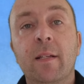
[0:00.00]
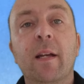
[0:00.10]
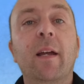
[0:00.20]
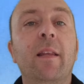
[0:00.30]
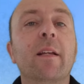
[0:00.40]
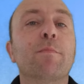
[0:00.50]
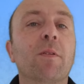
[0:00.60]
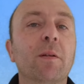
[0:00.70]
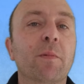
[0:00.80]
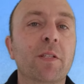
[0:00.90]
And that's
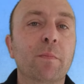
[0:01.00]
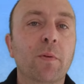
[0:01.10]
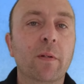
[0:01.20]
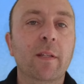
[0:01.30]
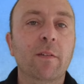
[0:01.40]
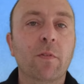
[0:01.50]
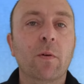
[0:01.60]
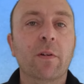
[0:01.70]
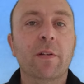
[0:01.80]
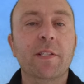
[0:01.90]
probably the most important thing for
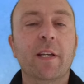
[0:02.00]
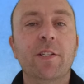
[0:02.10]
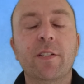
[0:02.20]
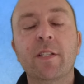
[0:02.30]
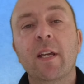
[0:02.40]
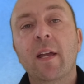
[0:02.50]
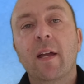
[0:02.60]
organizations,